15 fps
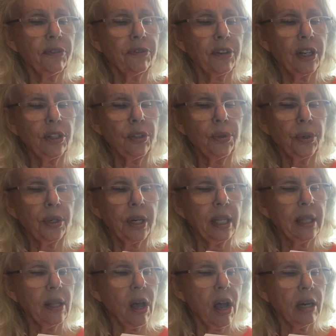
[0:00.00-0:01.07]
the front door
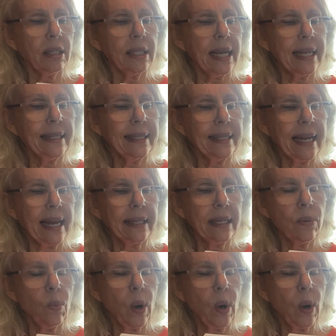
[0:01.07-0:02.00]
unlocked and standing